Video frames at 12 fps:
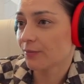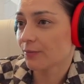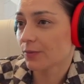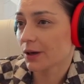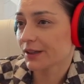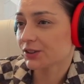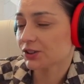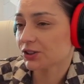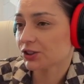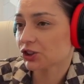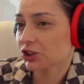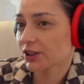white
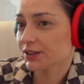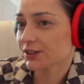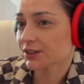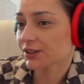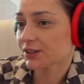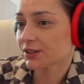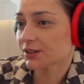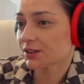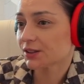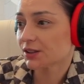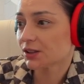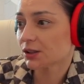is just
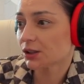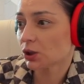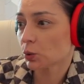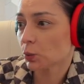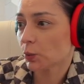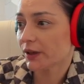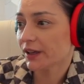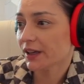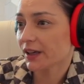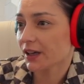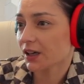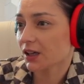
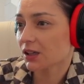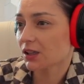winning